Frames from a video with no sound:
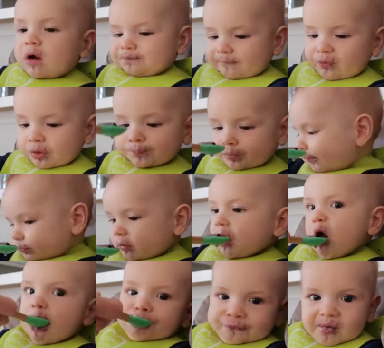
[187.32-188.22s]
he's not
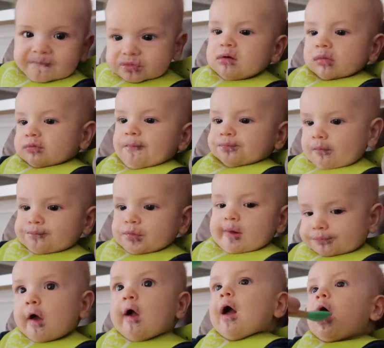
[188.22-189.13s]
eating as much
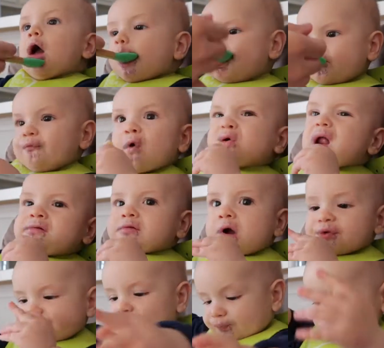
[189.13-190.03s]
of oatmeal anymore
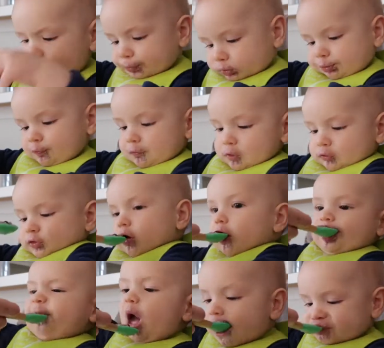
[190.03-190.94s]
because he
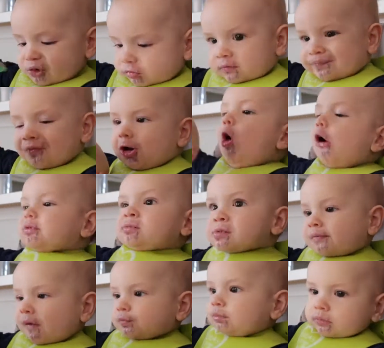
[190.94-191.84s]
has all this other
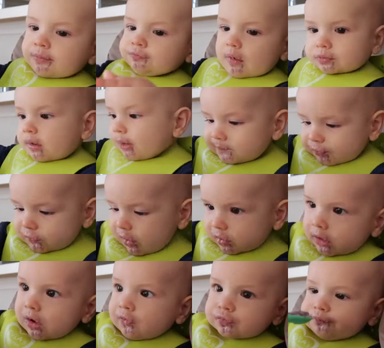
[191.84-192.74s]
stuff to
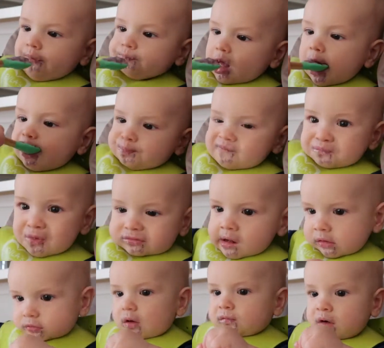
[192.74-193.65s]
eat. He
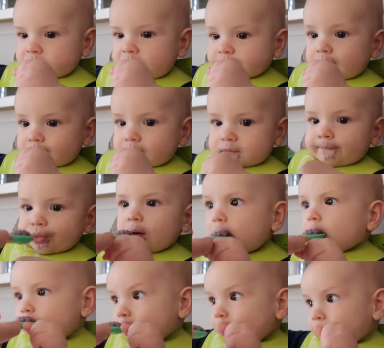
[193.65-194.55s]
probably ate
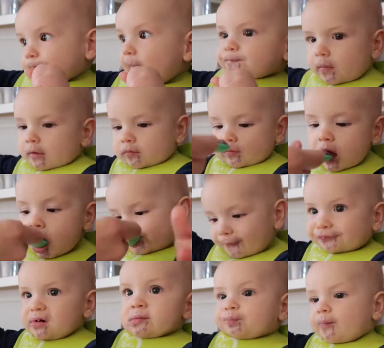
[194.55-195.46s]
a quarter of
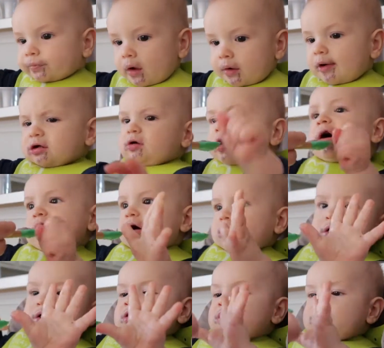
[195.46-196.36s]
egg white,
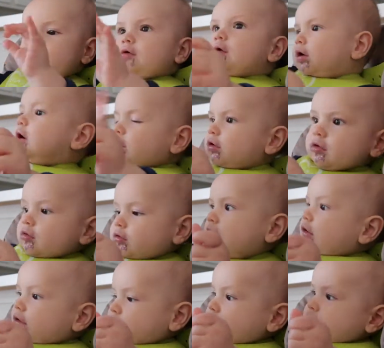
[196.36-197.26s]
uh, a little bit
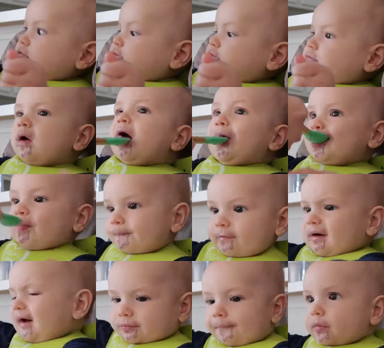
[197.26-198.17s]
of cheese
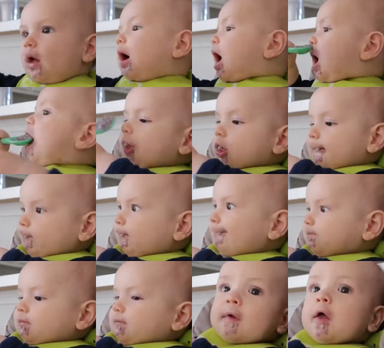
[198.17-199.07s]
and half
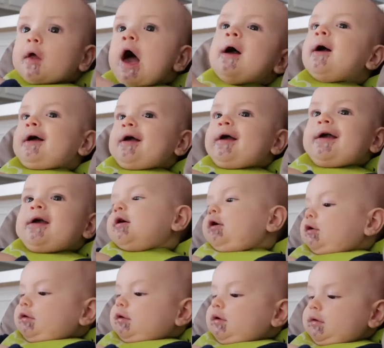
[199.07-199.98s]
a portion of his
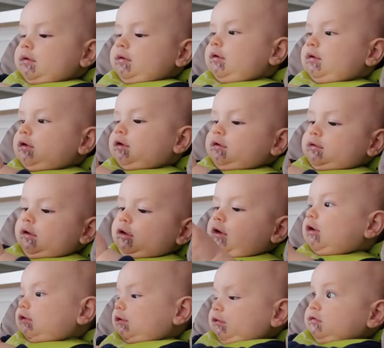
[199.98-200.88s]
oatmeal
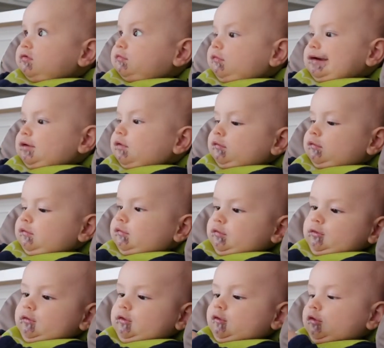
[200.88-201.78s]
he seemed very
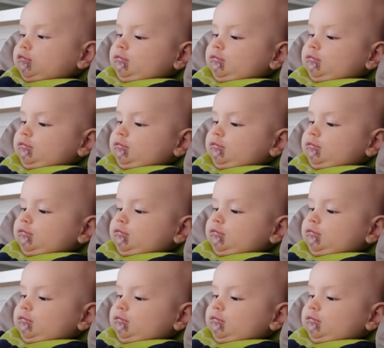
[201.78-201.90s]
full and